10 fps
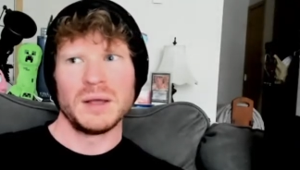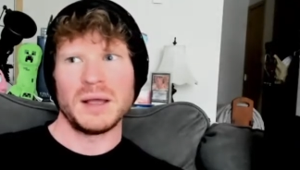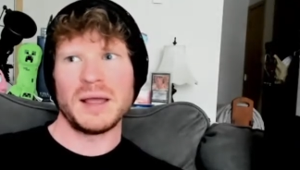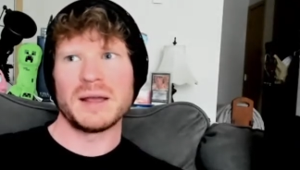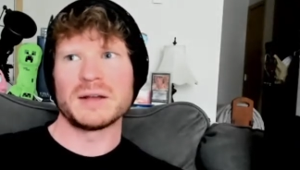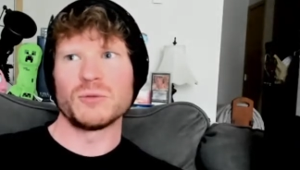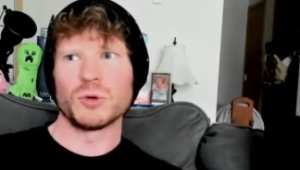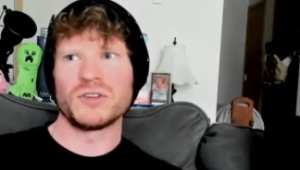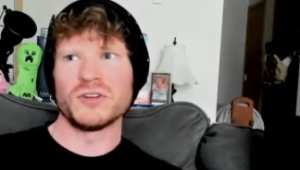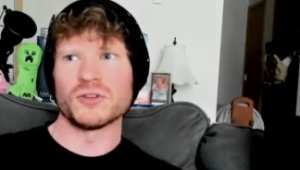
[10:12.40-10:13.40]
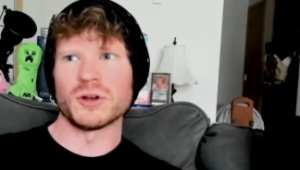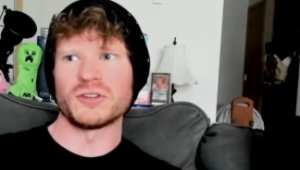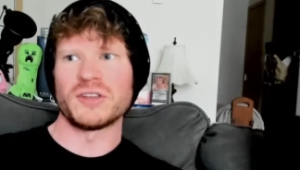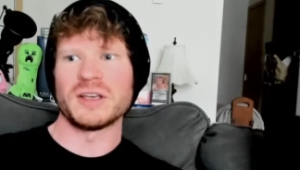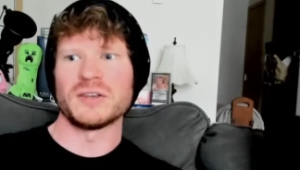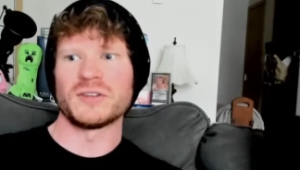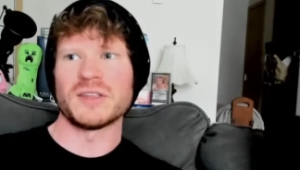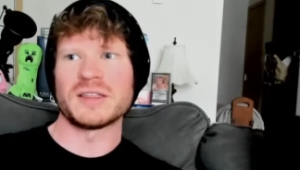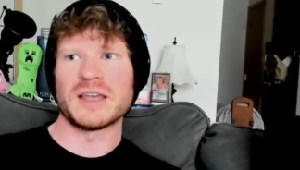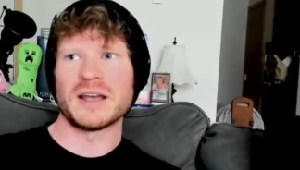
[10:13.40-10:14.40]
And what's interesting is
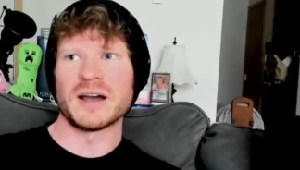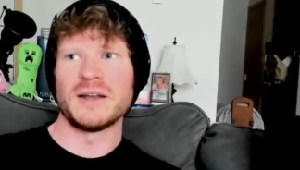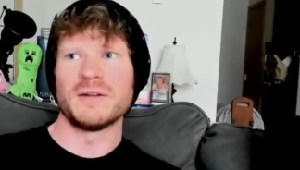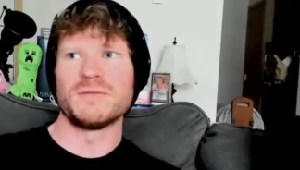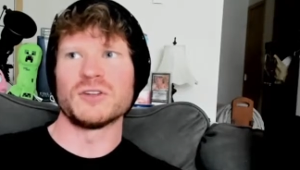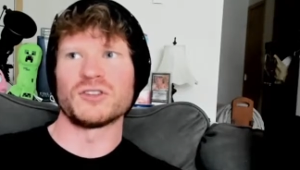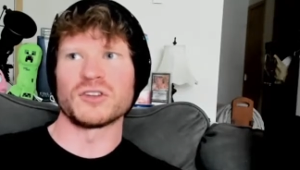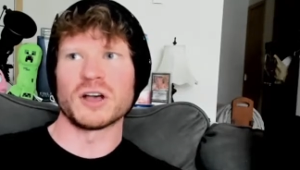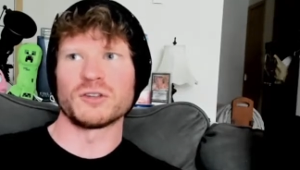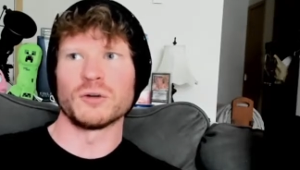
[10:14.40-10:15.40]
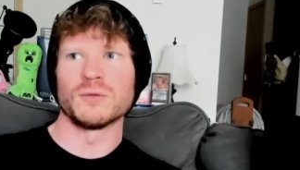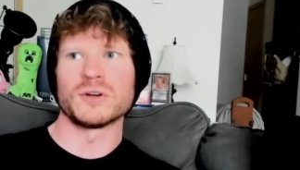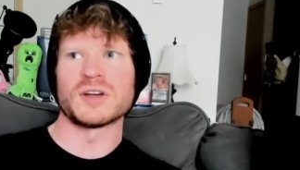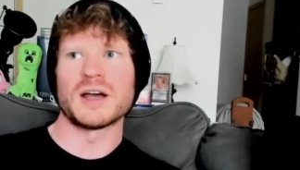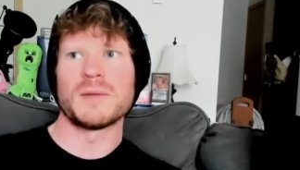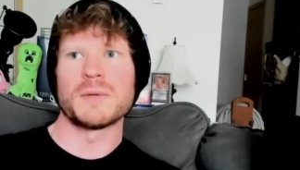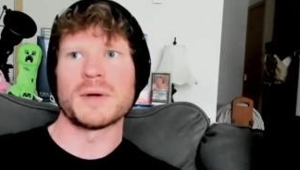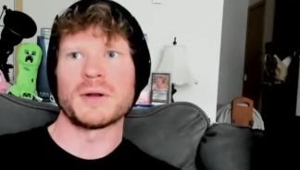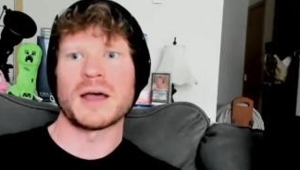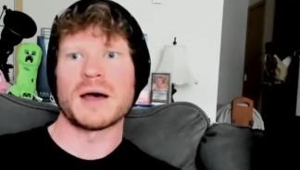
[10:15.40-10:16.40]
that they kind of discuss over time
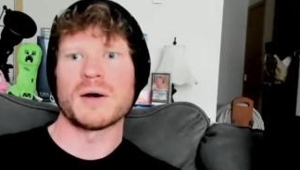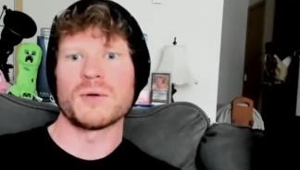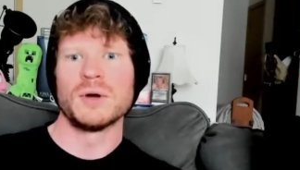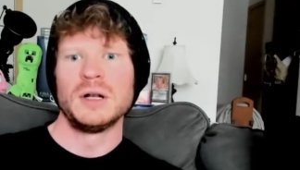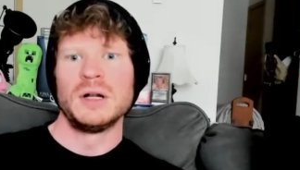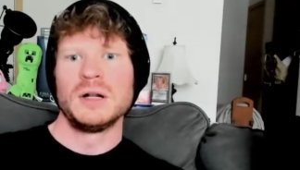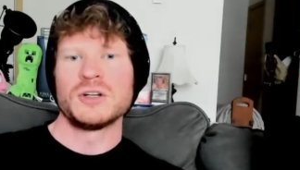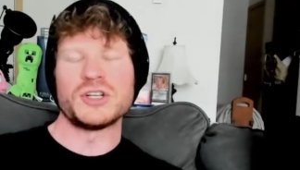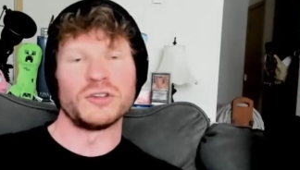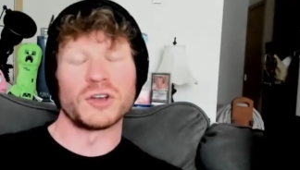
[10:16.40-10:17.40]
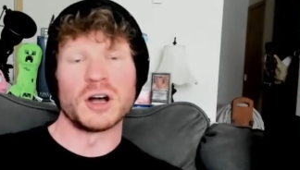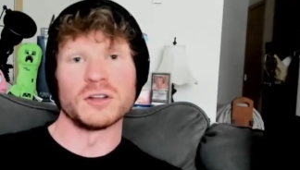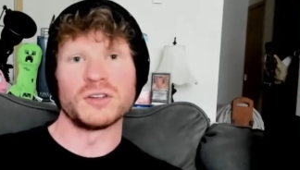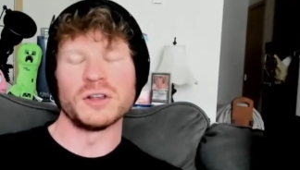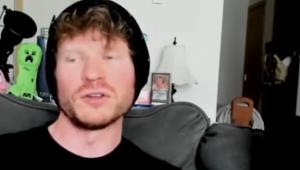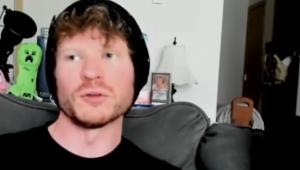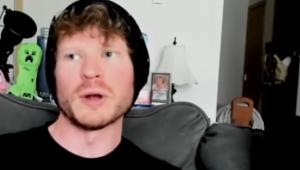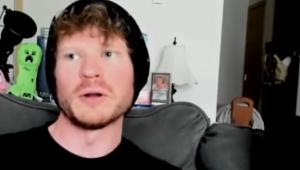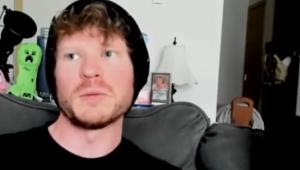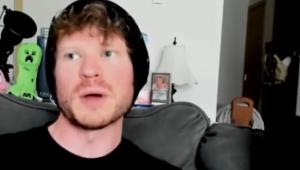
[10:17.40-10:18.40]
about how she's constantly
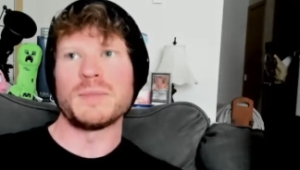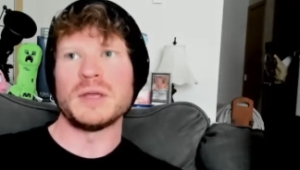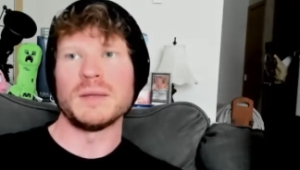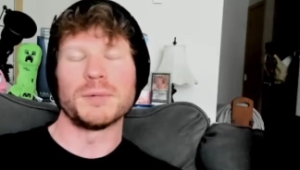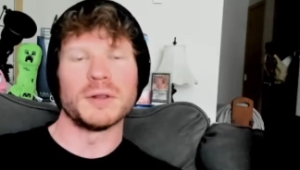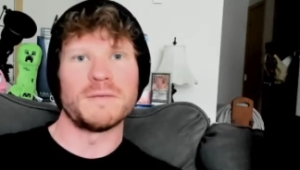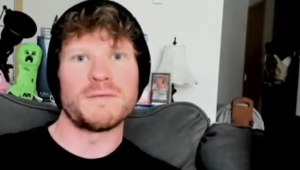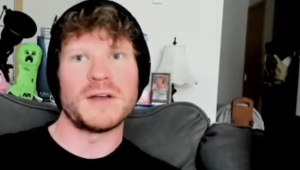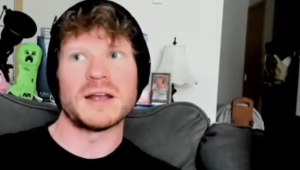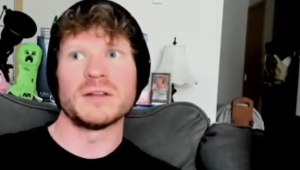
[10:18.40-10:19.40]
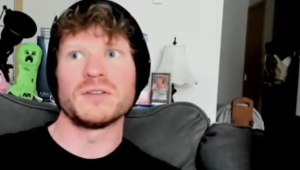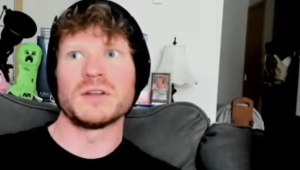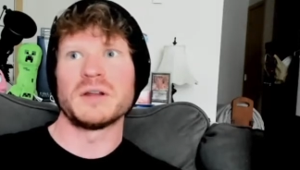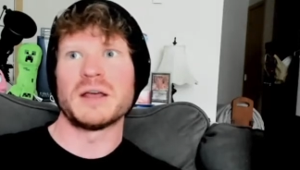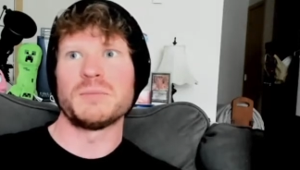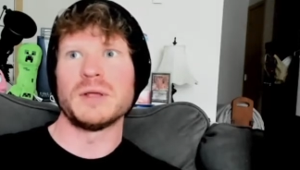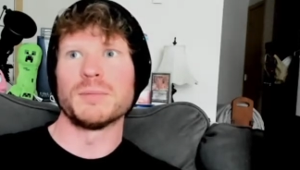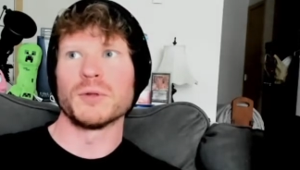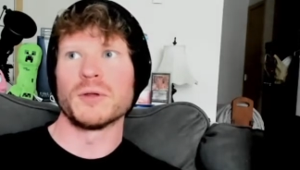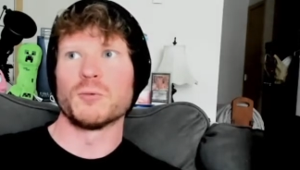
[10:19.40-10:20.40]
surrounded by people and fans and
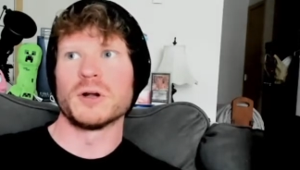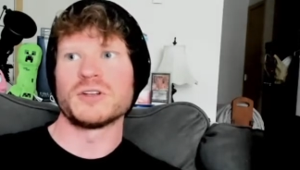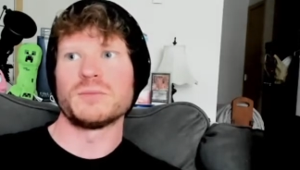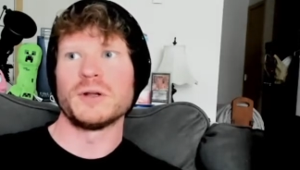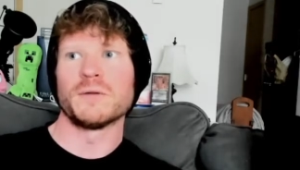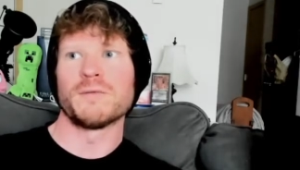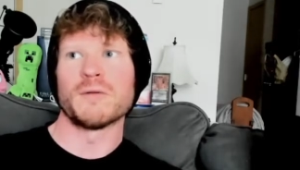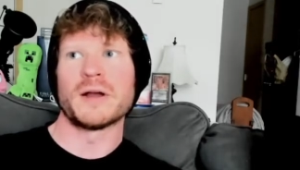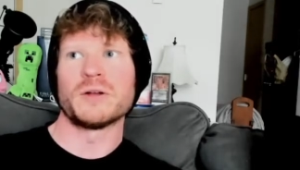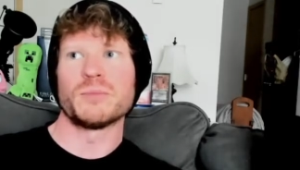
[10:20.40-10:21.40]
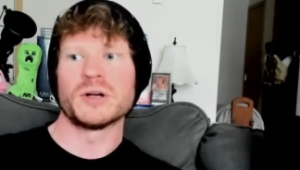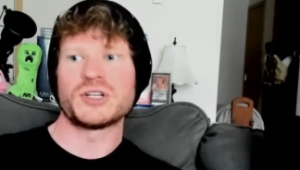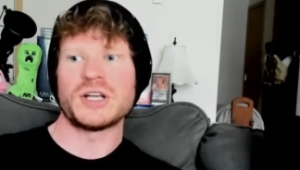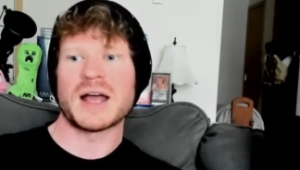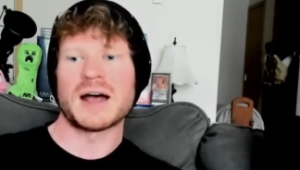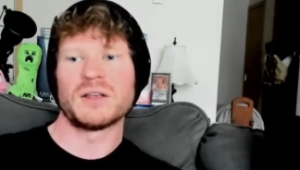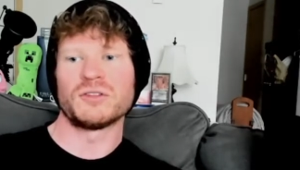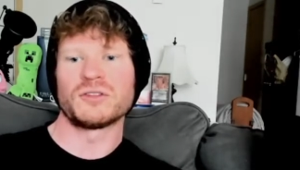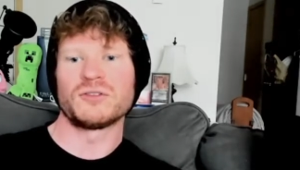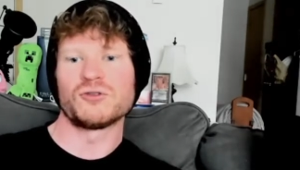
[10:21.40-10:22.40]
people that want to be her friend, but she
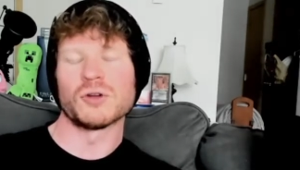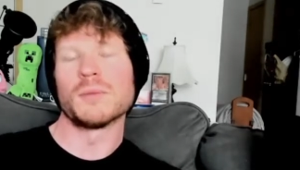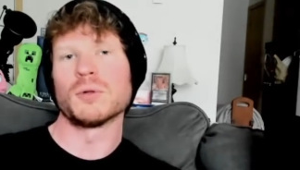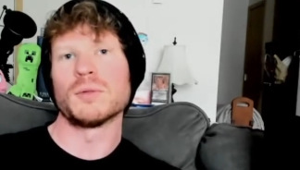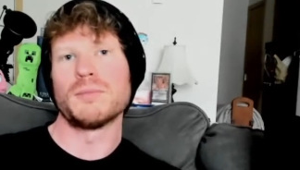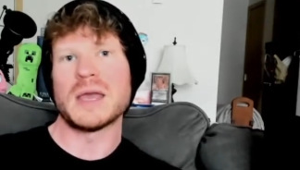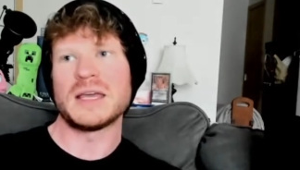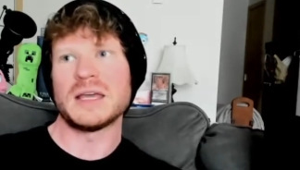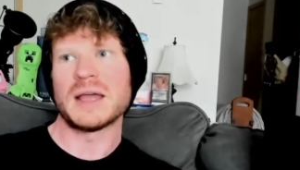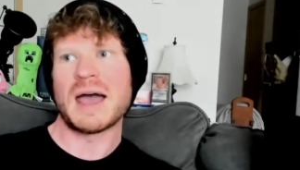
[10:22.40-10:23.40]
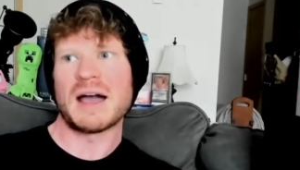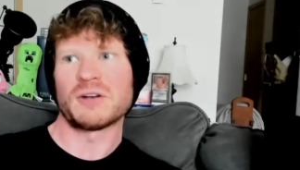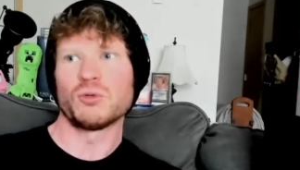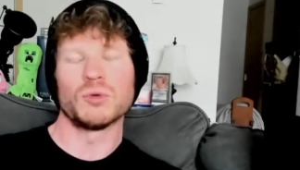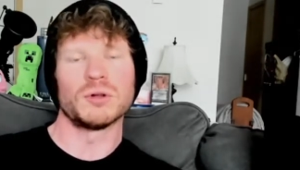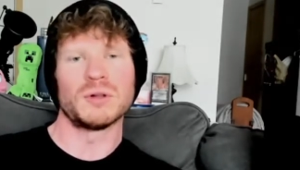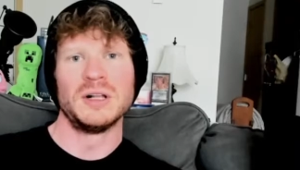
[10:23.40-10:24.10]
has trouble making actual